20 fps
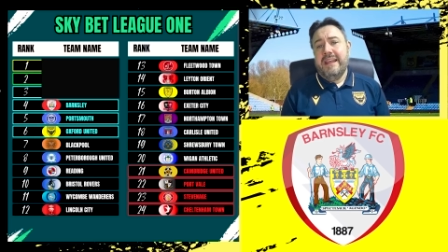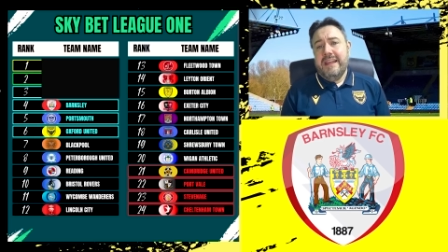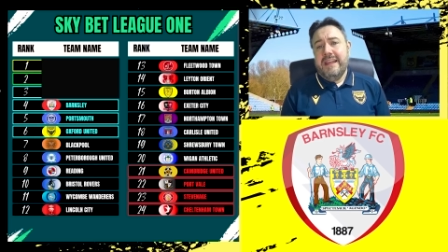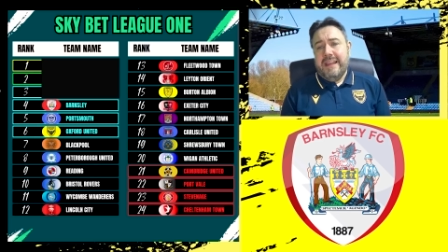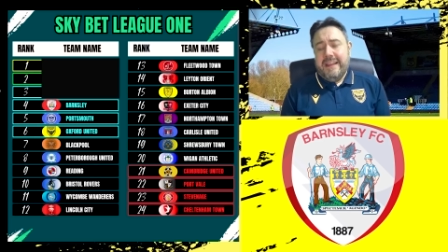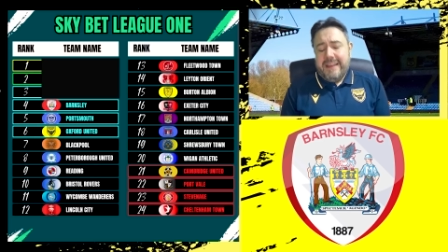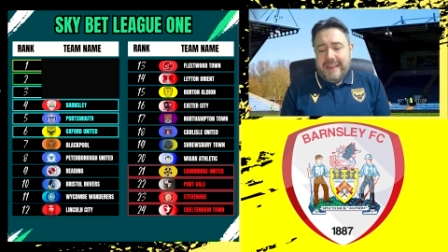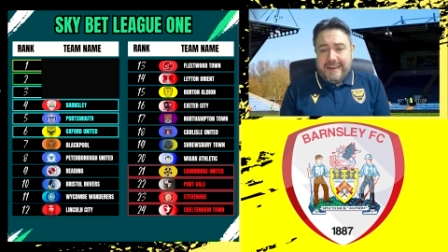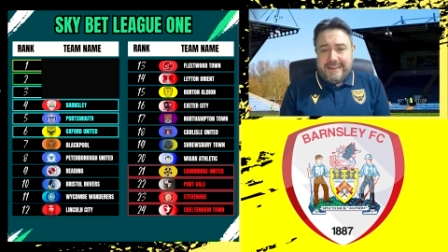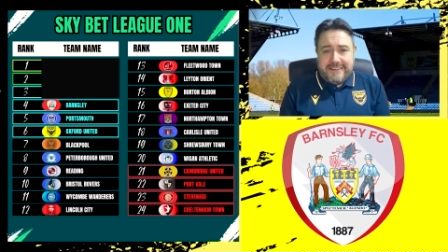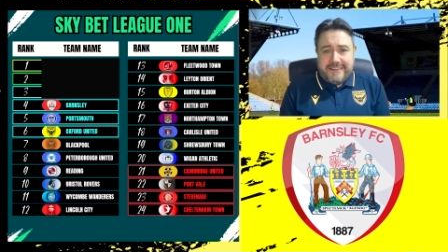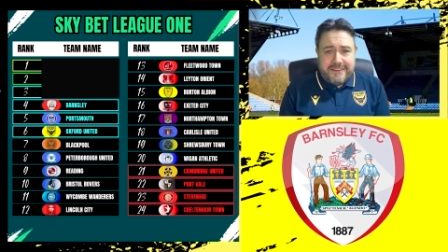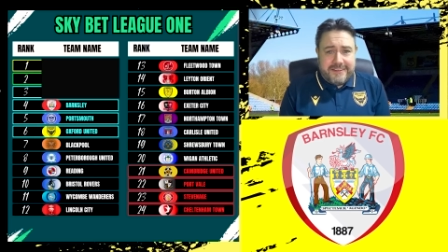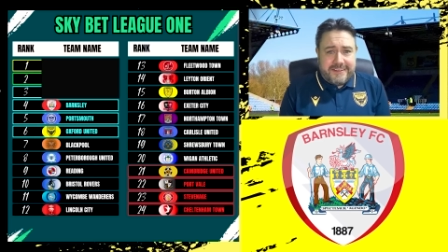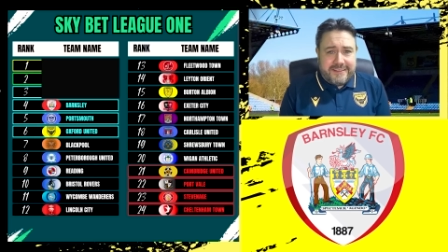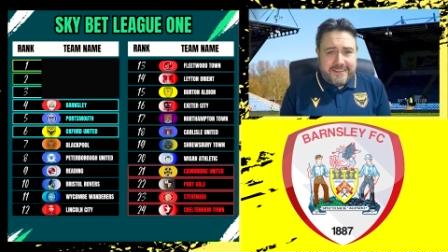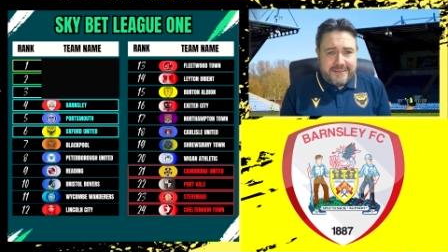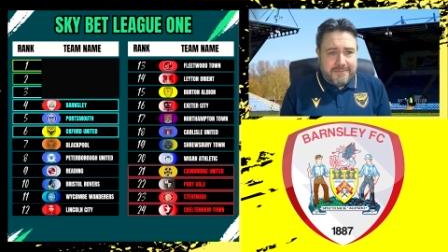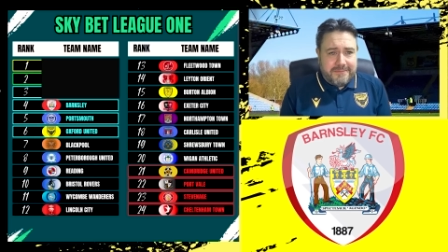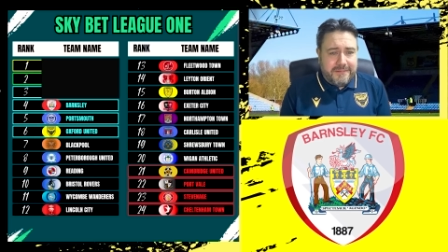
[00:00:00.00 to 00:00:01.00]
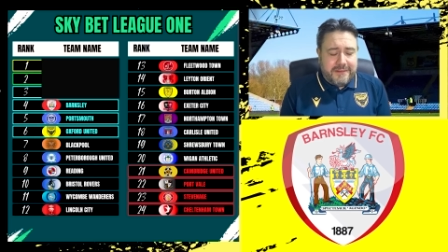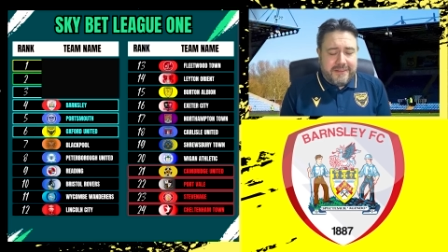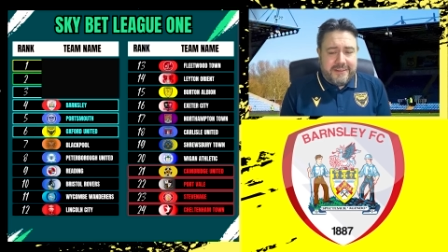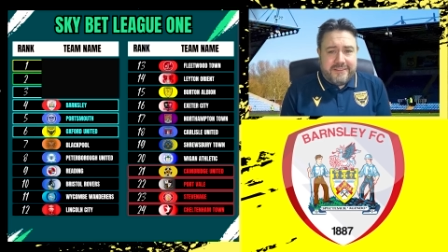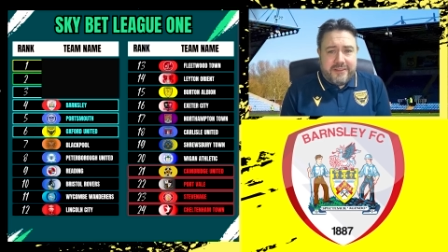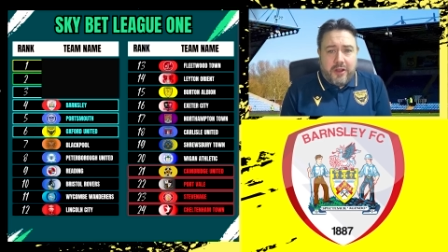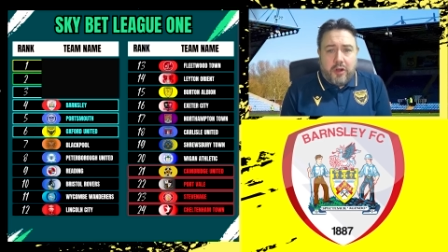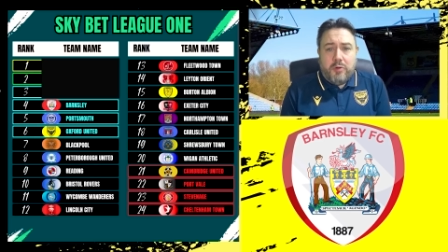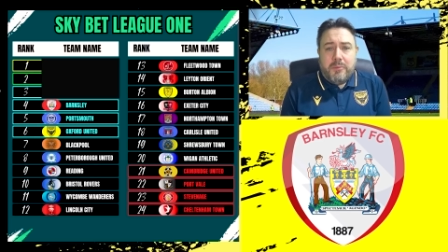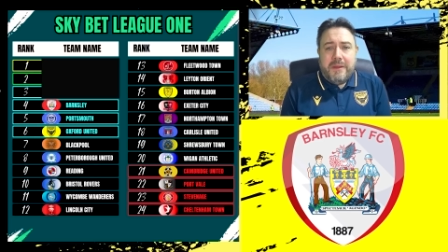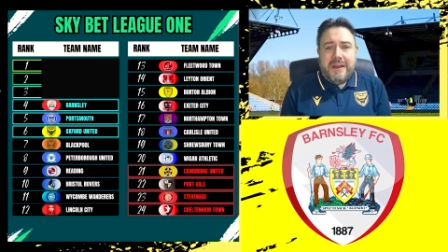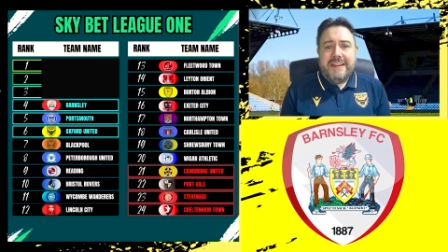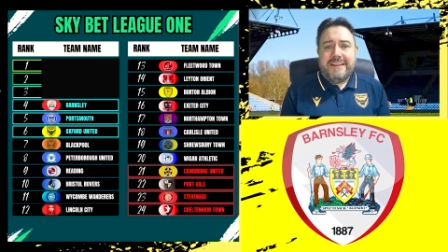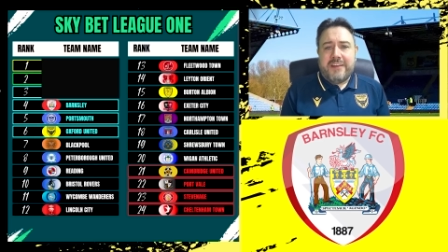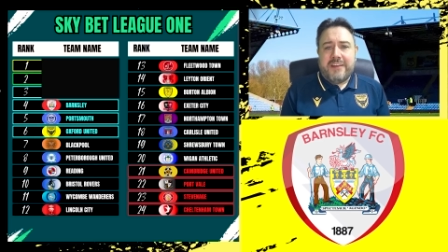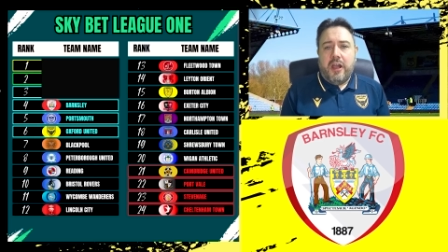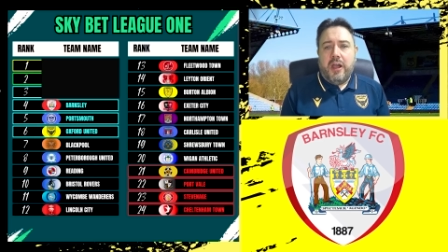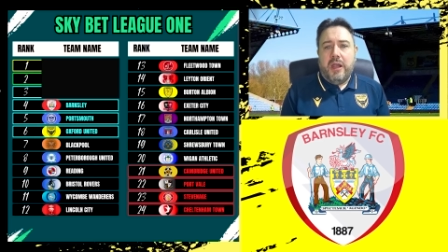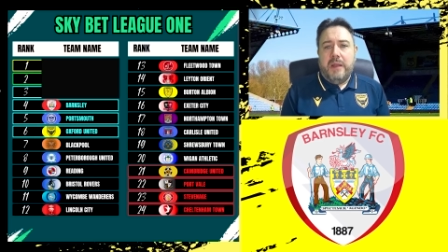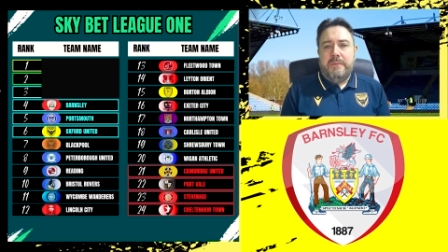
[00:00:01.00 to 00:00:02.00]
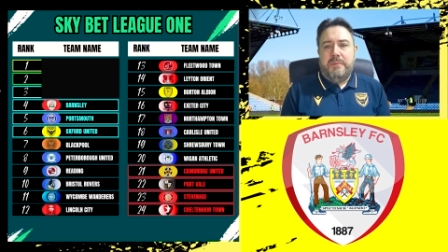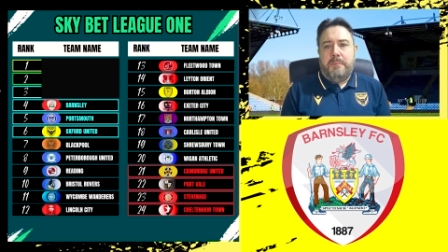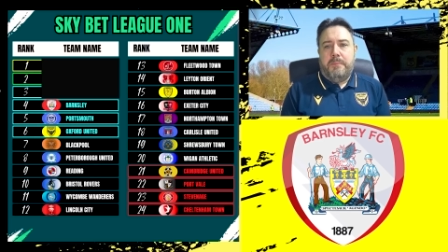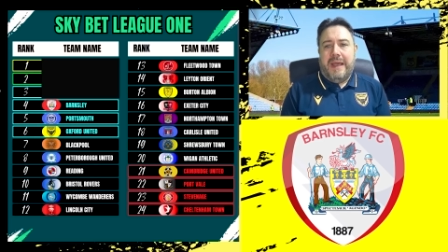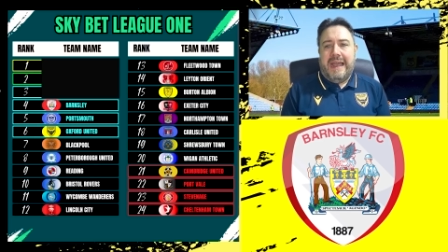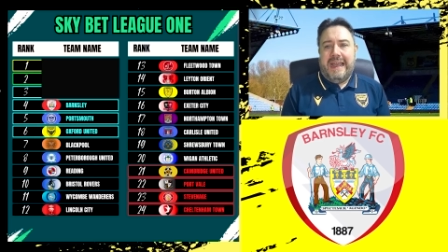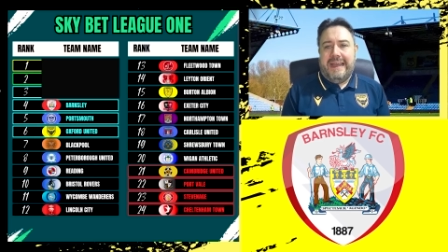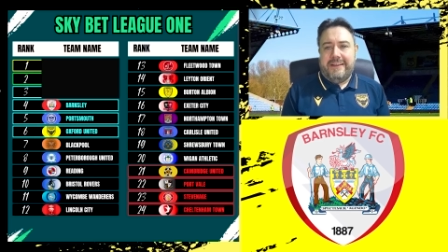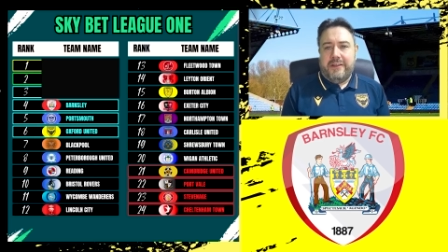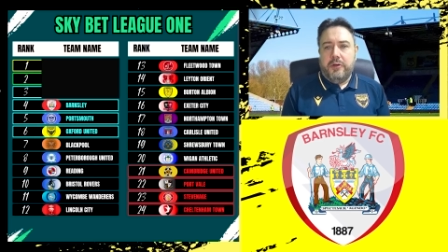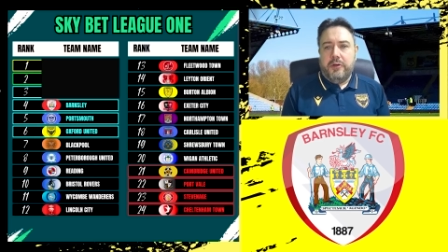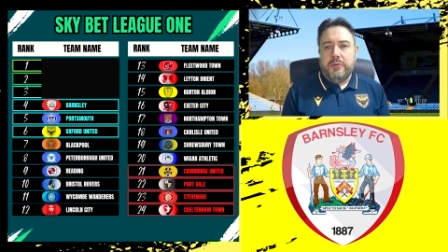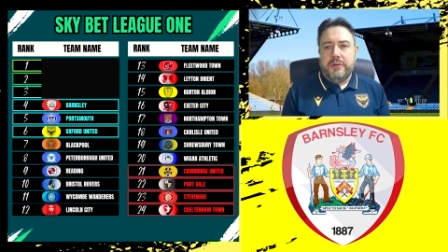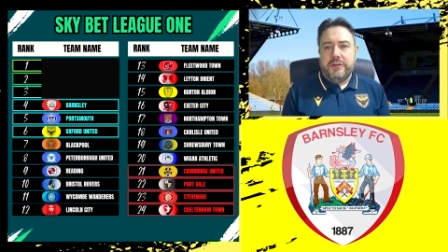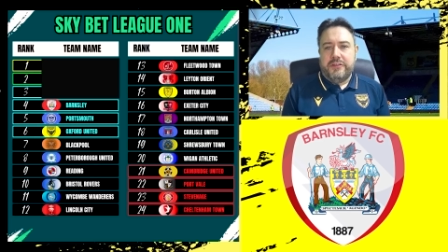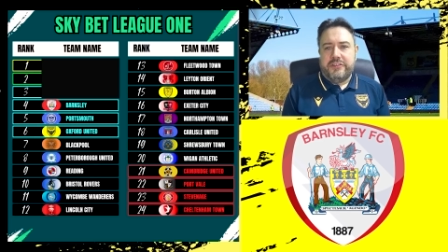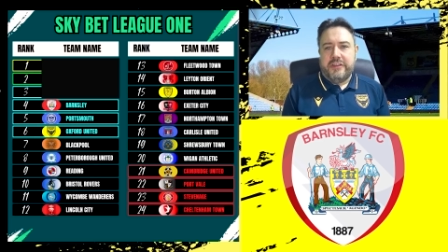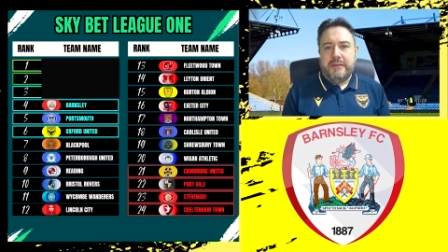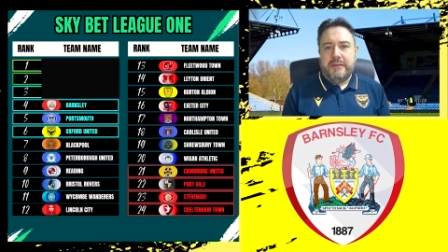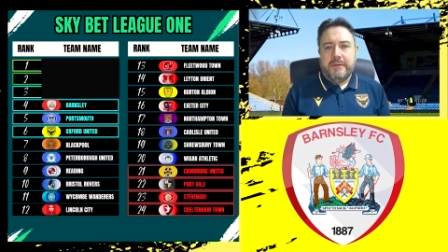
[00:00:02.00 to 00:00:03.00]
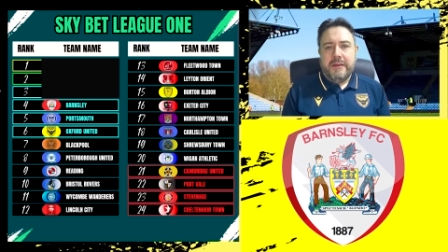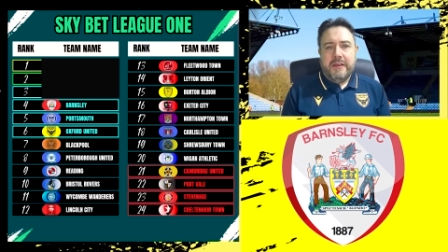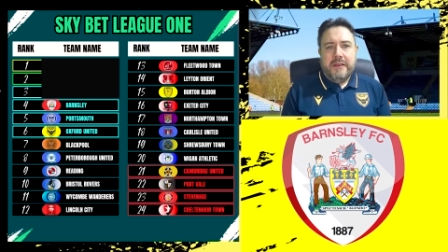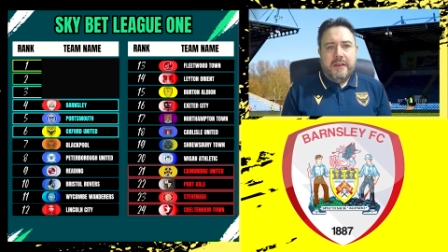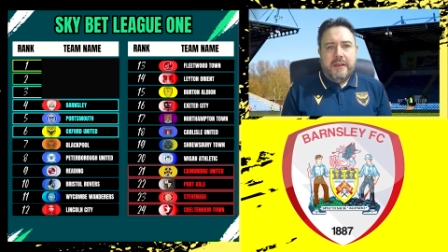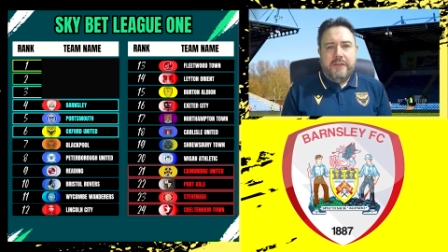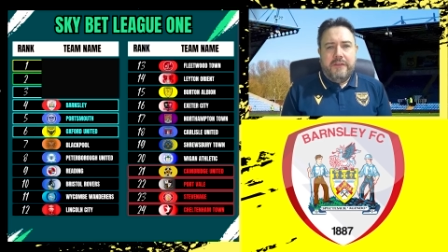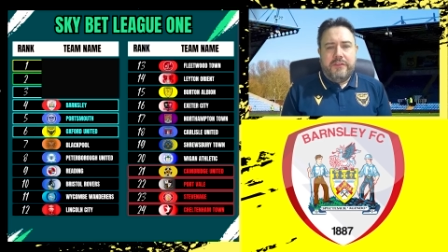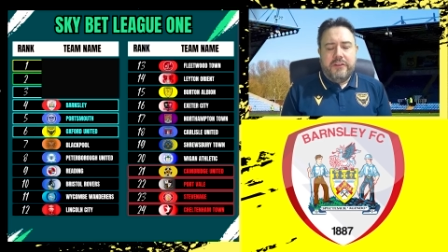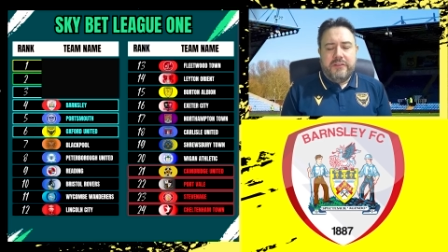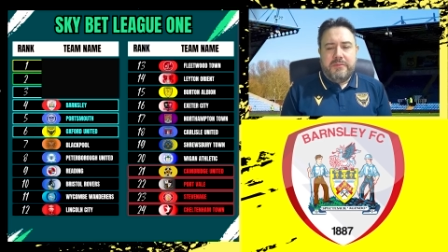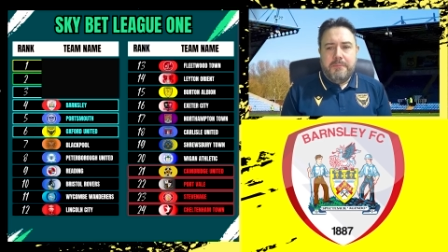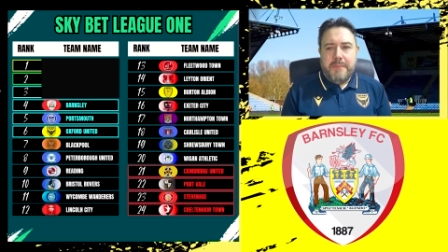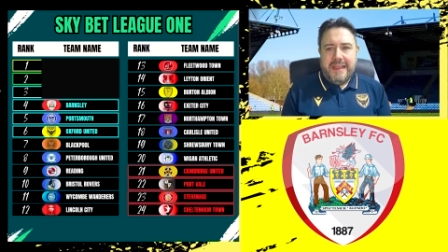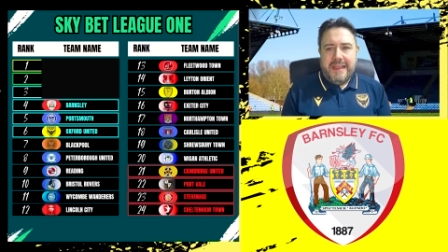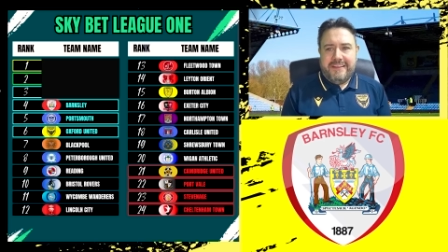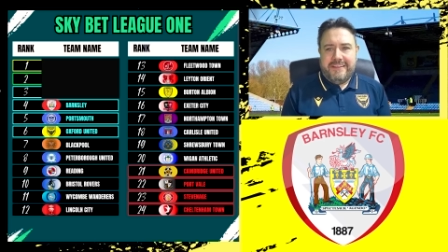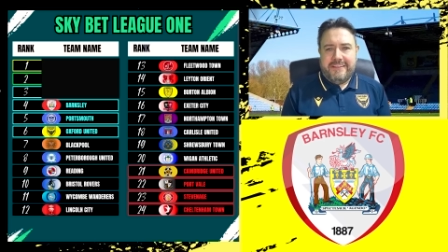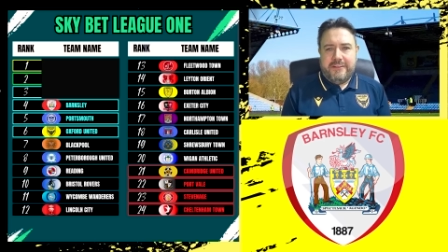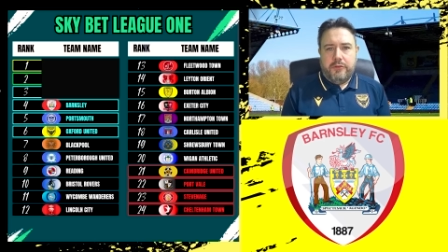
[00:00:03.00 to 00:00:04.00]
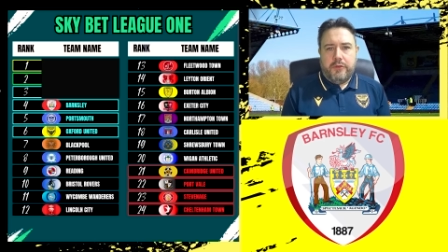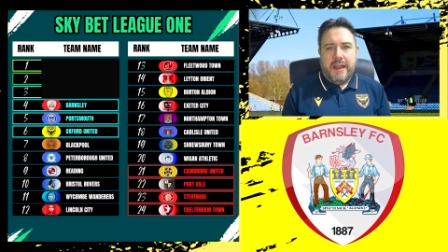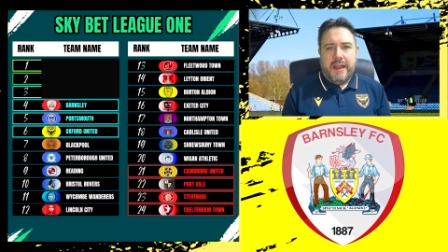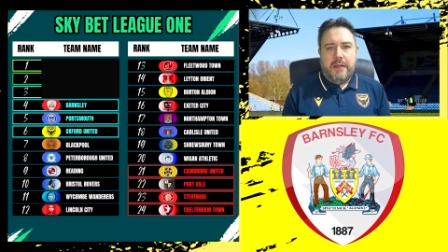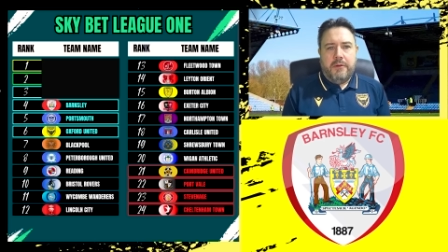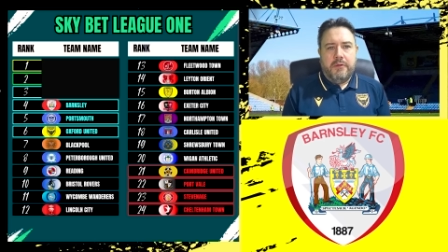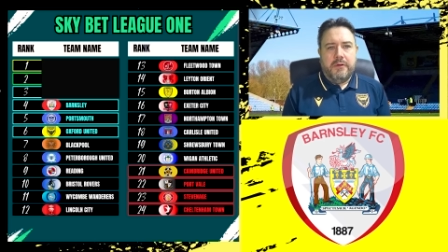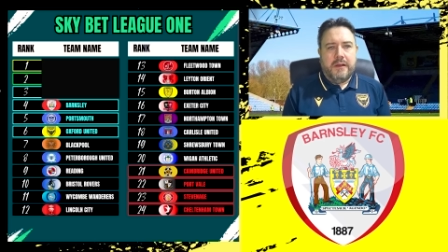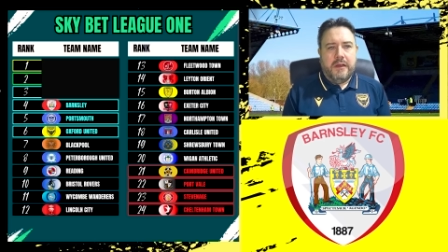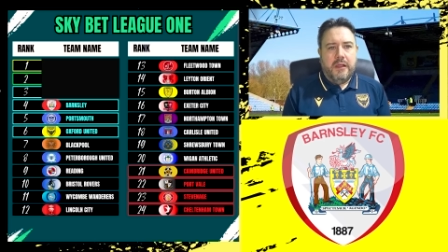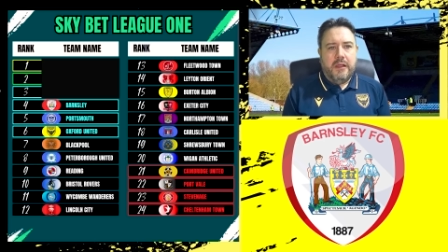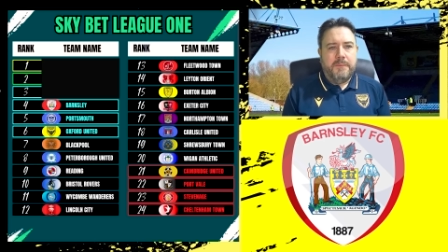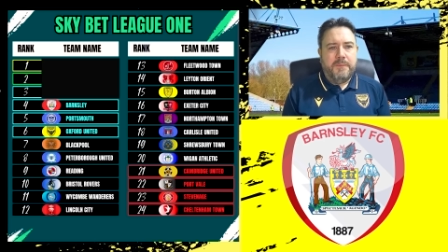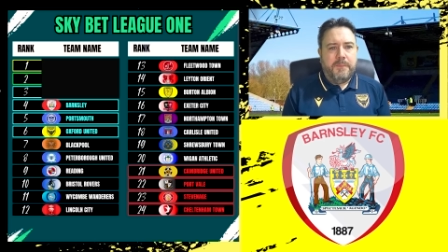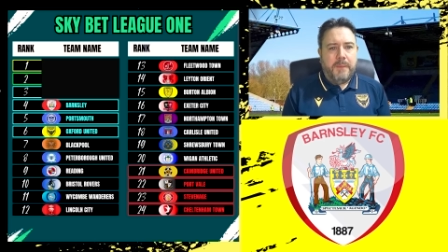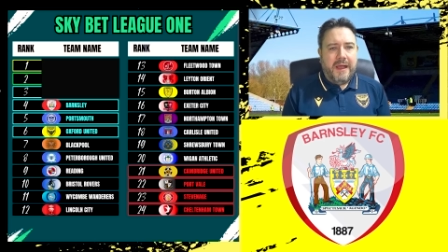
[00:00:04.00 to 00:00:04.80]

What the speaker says: They just, so many times, bad ownership have just messed around club.